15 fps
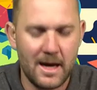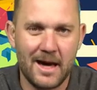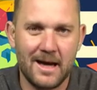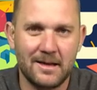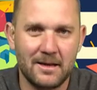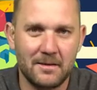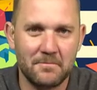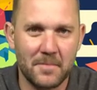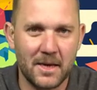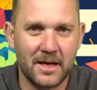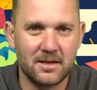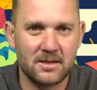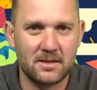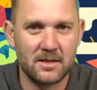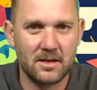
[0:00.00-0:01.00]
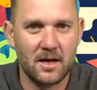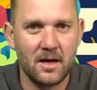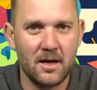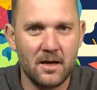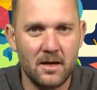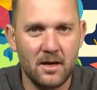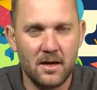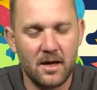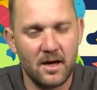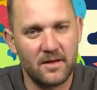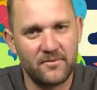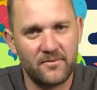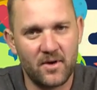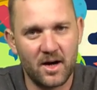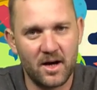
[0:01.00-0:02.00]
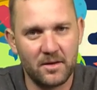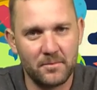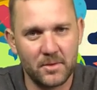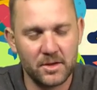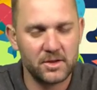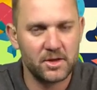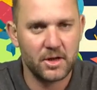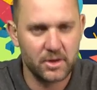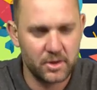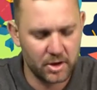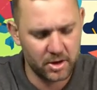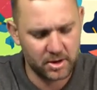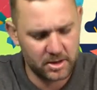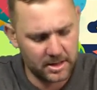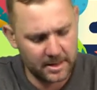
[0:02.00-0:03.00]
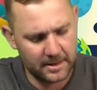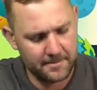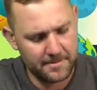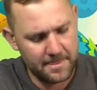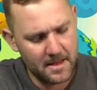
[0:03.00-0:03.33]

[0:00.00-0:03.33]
and it makes the environment dirty.